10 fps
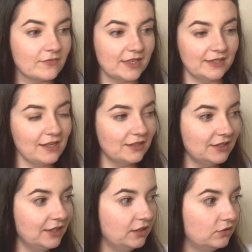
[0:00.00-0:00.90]
Is that the
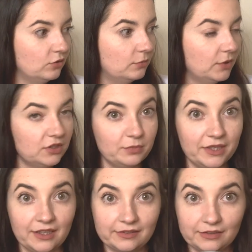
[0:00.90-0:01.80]
tea, or am I just
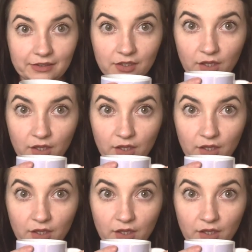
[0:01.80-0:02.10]
being nasty?